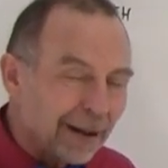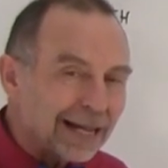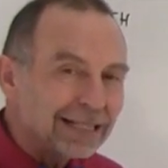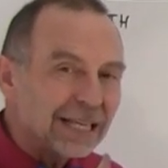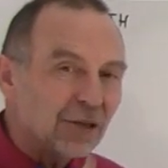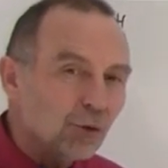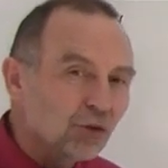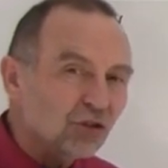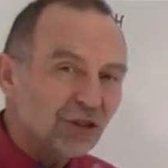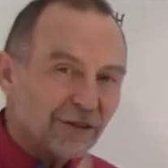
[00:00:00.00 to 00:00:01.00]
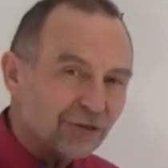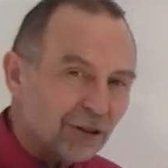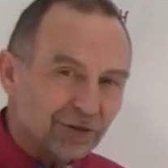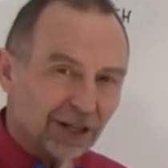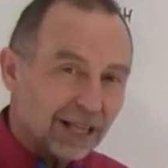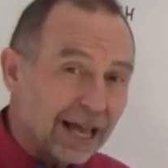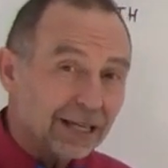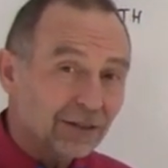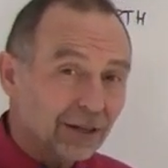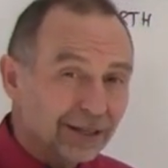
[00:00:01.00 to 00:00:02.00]
by the shift of the
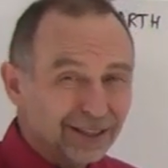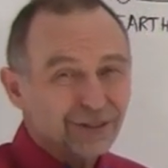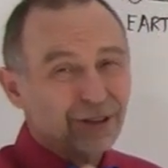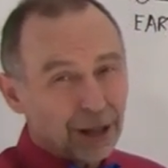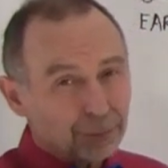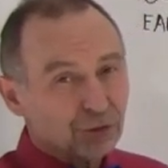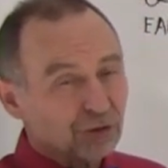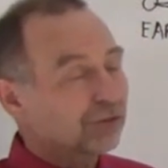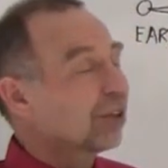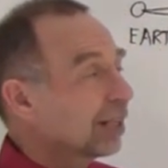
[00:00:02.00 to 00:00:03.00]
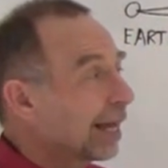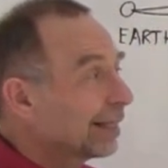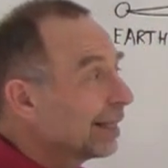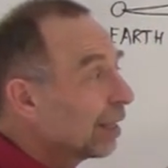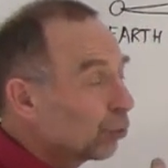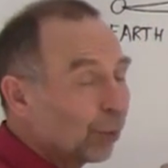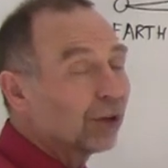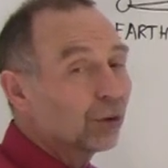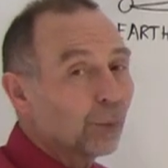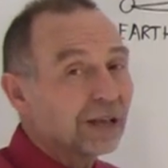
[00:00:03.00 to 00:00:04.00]
light, the Doppler shift of the light, and that's
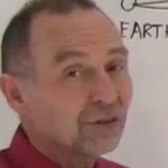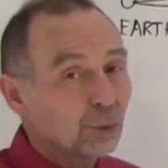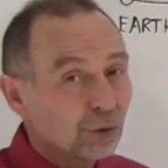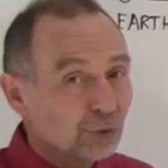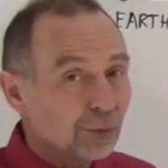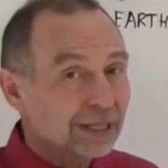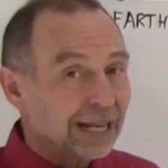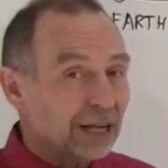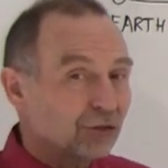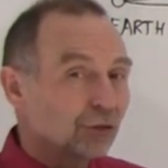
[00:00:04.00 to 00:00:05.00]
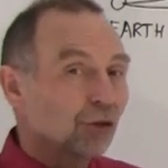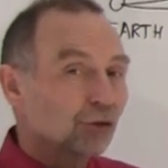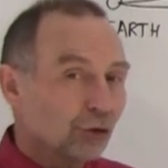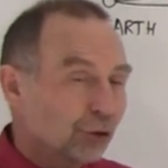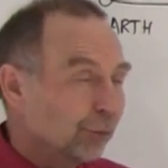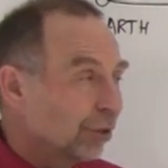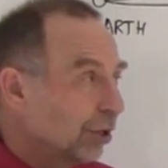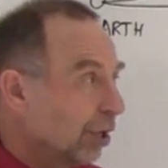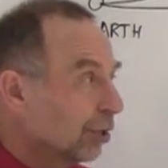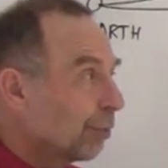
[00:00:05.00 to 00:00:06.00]
one of the ways in which we can actually determine
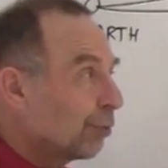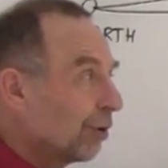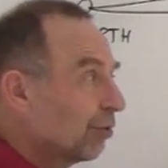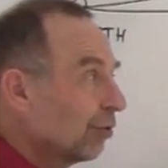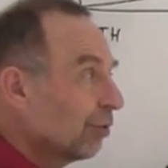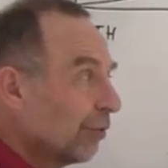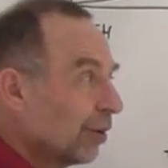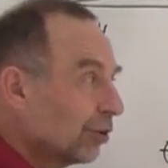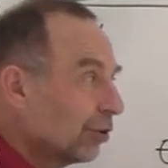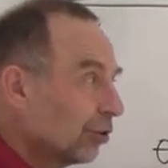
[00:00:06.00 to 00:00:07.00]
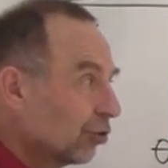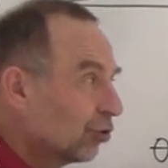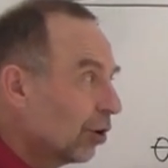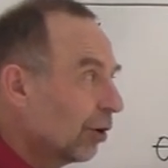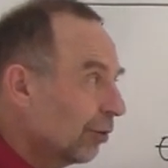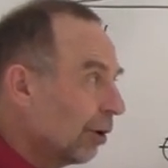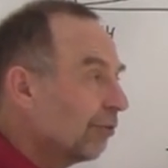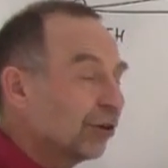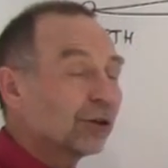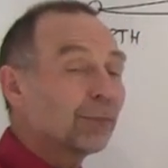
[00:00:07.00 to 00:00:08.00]
the presence of other, uh,
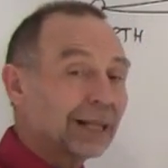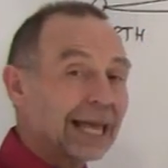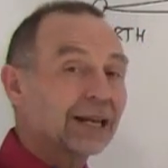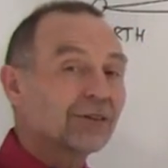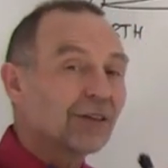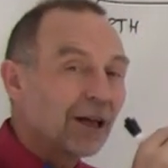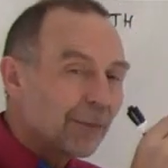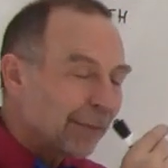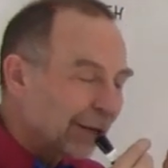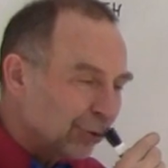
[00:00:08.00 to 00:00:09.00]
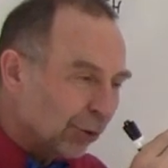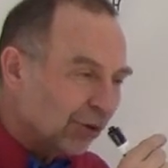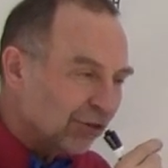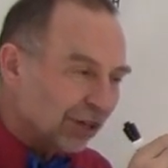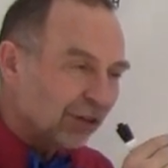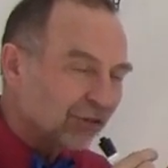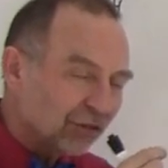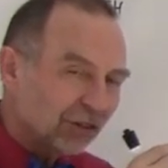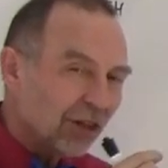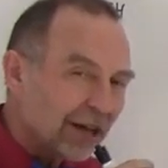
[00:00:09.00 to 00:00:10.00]
of other planets by noticing a
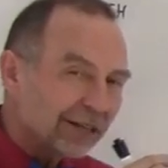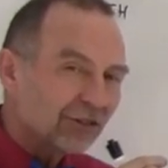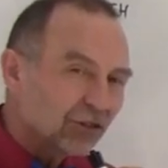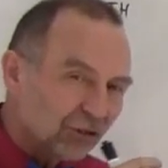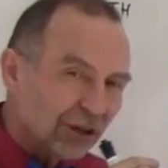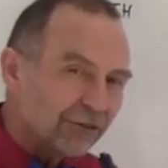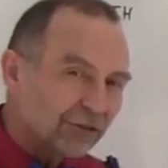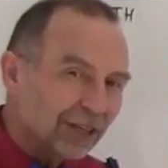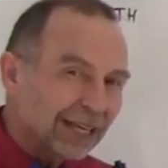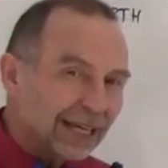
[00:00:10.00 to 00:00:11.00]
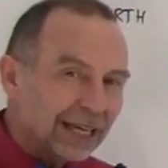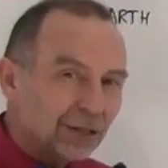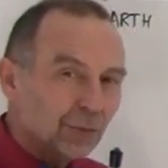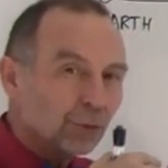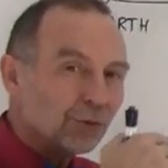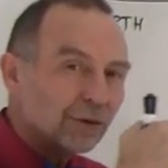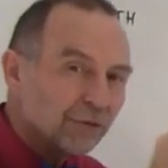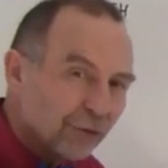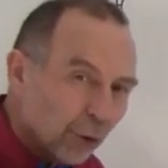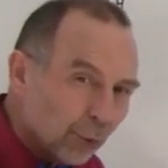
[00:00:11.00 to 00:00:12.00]
slight shift in the
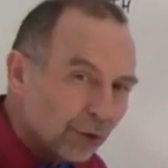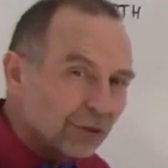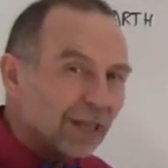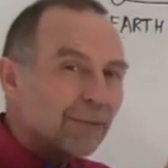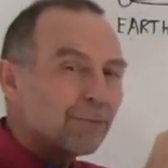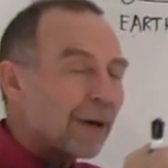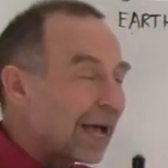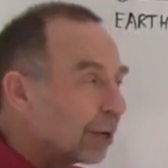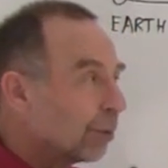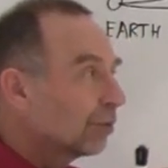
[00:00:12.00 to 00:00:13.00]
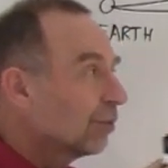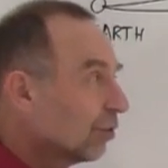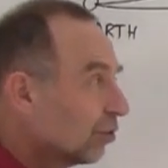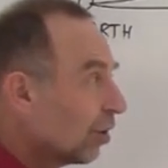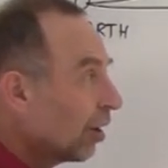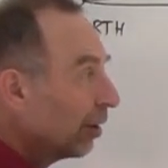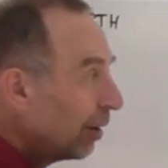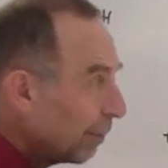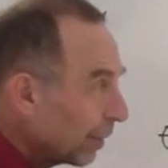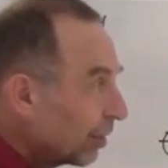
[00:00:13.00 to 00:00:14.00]
moving forward and backward of the
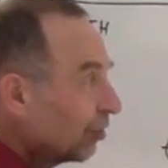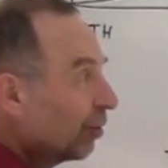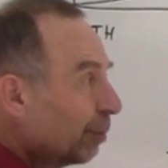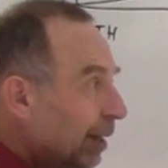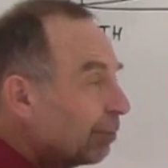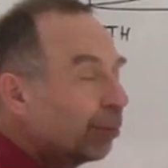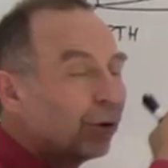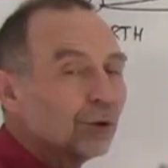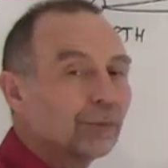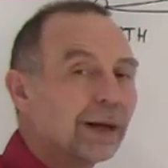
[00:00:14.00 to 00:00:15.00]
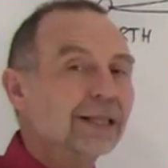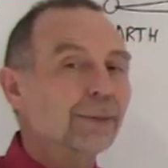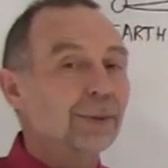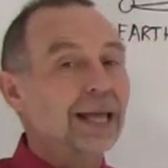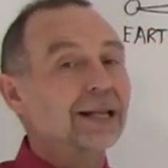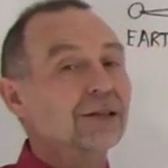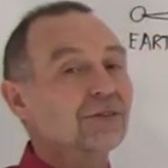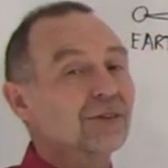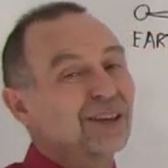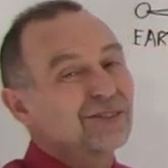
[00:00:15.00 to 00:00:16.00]
star because it's being pulled by the
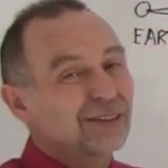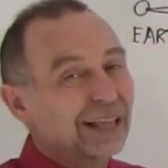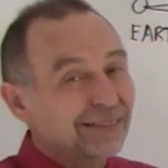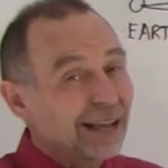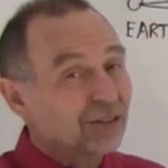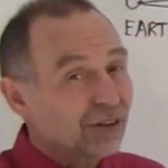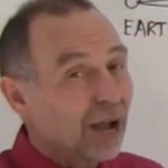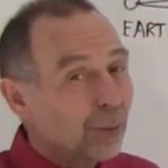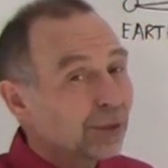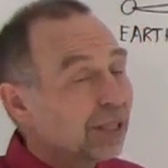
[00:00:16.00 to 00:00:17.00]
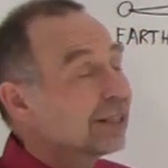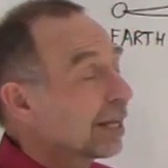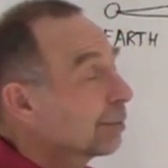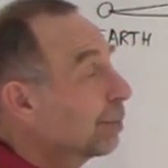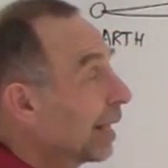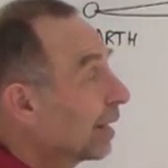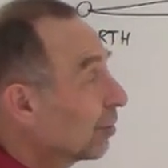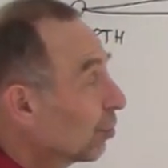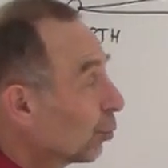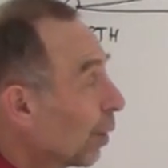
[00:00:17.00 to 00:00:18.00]
planets. So that's actually how we detect
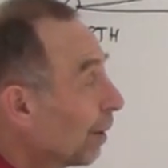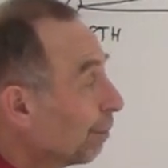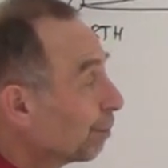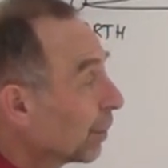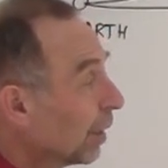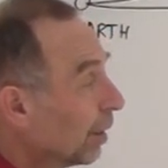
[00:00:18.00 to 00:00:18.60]
planets as well.